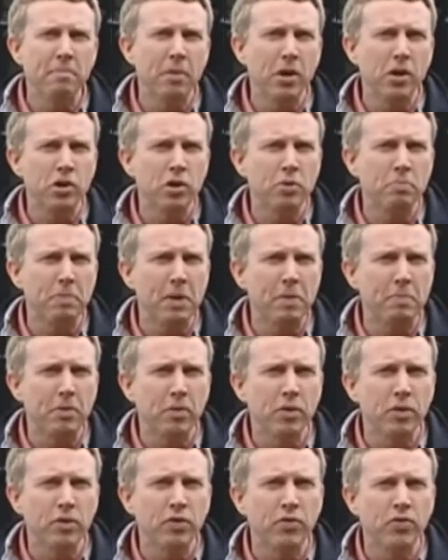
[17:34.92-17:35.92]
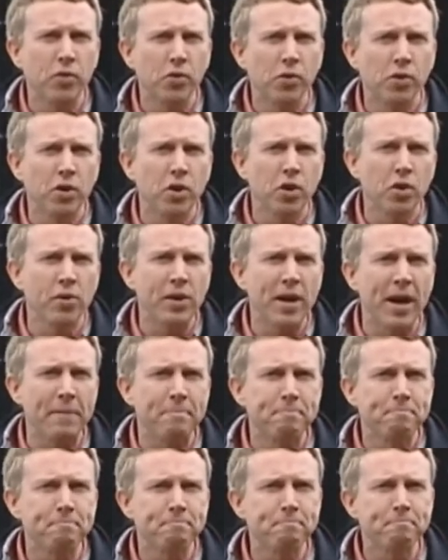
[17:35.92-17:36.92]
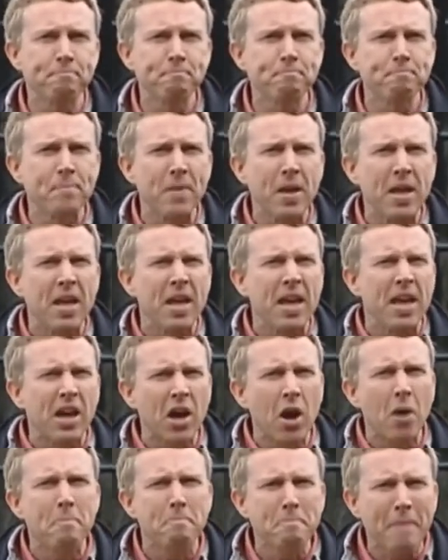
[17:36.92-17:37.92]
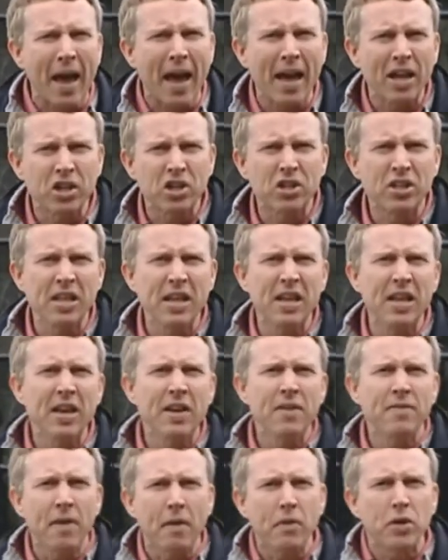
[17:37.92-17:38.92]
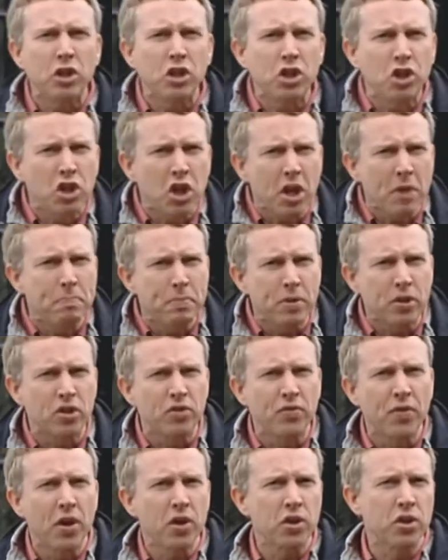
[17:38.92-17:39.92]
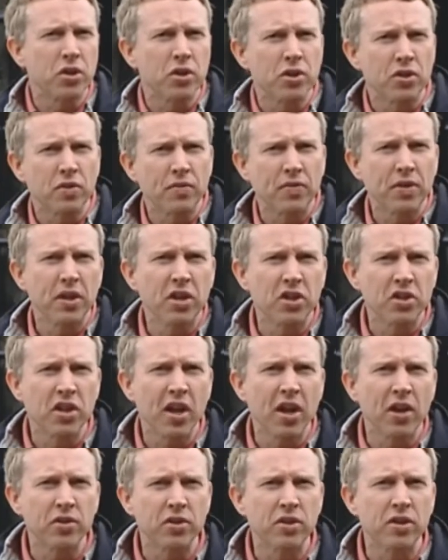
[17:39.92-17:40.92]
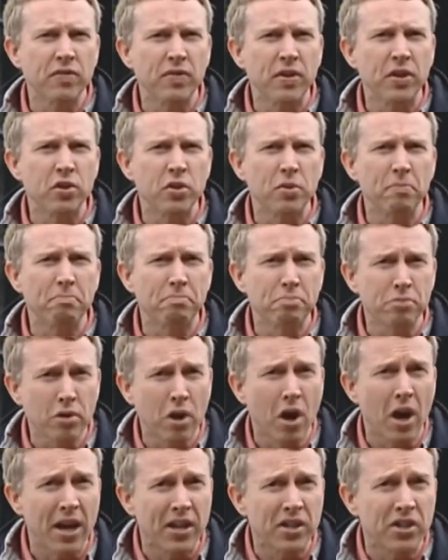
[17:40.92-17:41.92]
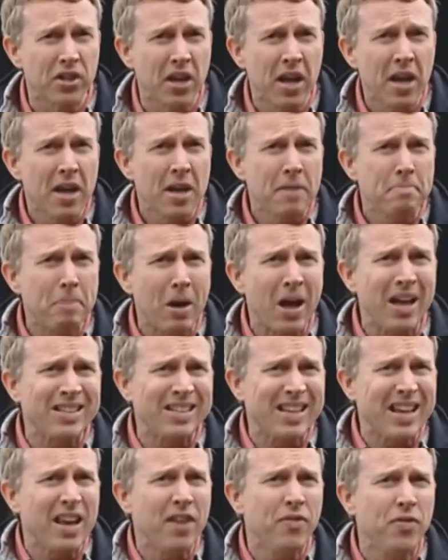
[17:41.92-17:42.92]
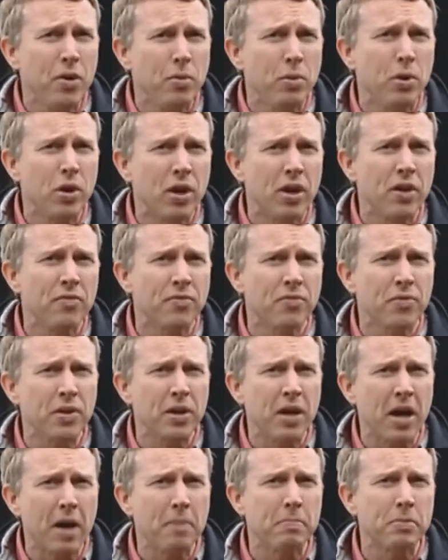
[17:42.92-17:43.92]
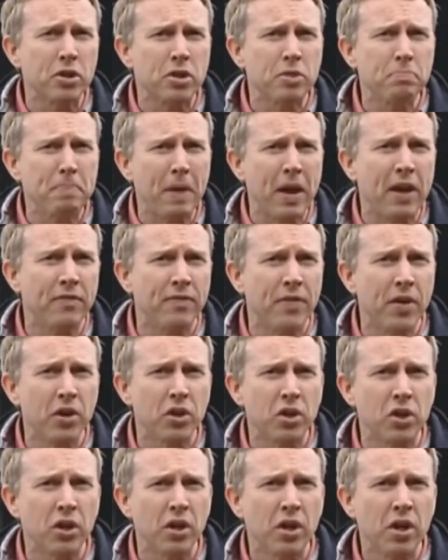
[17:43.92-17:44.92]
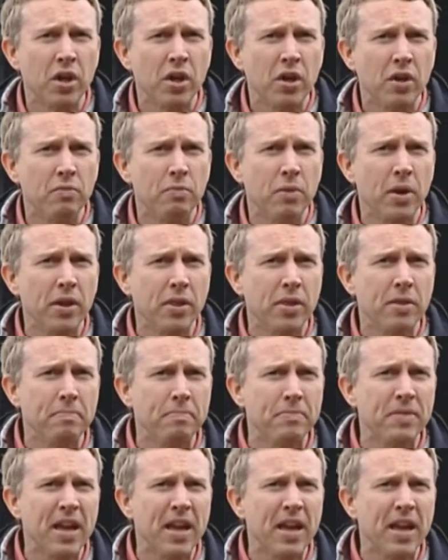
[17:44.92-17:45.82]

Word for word: Peugeot Bipper, and the Ford Courier. It can't match the very cheapest versions of these LCVs on price, but if you were looking for an upper spec version of one of them,